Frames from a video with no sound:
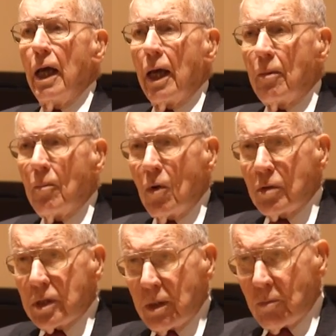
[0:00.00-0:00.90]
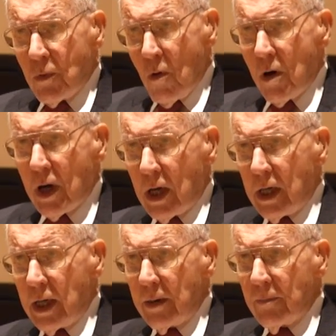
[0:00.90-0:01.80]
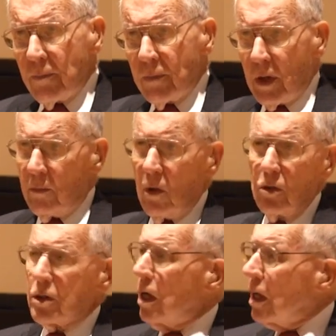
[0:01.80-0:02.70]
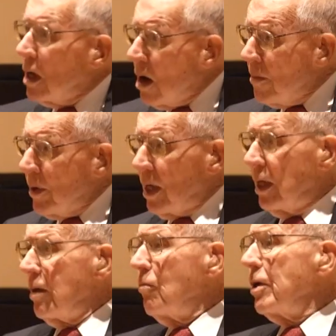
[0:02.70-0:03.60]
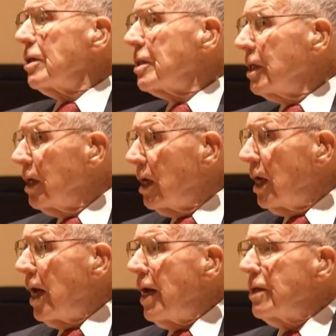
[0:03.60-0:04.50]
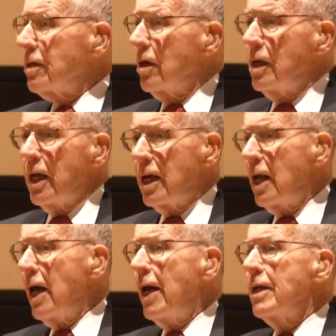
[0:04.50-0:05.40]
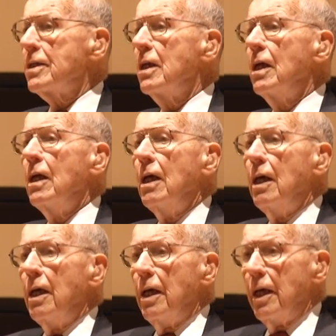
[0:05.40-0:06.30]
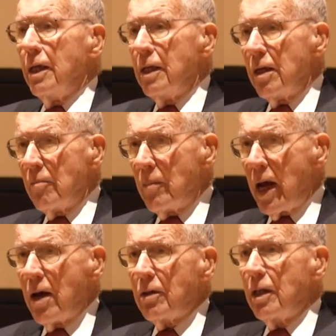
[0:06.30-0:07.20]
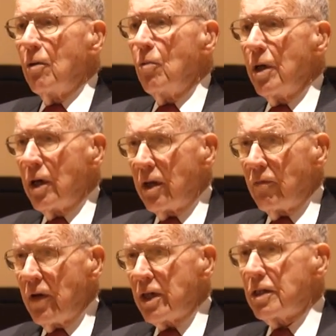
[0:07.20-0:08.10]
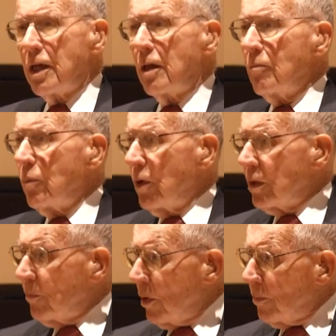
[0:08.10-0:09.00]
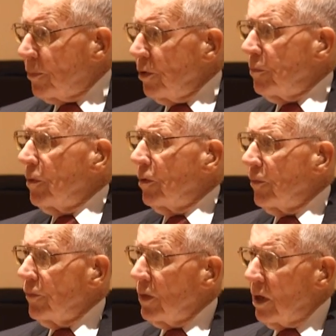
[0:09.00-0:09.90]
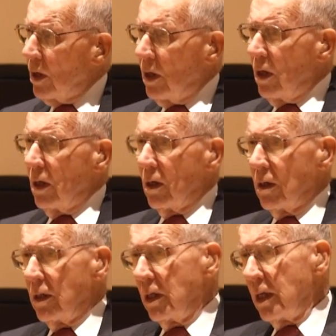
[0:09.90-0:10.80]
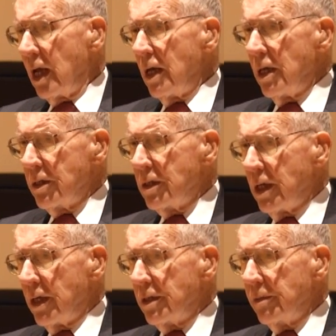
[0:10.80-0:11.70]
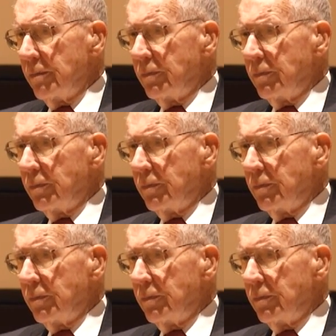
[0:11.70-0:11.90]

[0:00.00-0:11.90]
and most importantly and most alarmingly, we are still last or dead last in the amount that we are investing per pupil in their education.